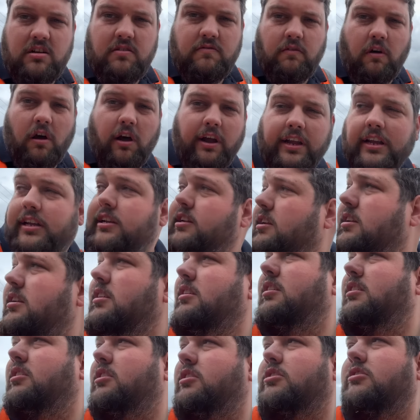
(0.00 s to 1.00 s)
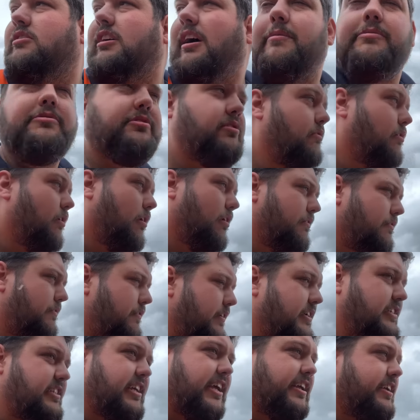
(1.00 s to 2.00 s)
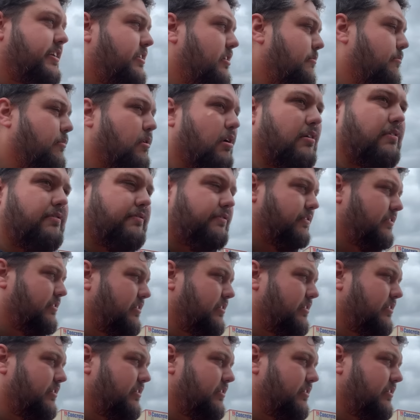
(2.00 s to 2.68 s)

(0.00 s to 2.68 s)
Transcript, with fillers: Right, straps are off, he's taken them off.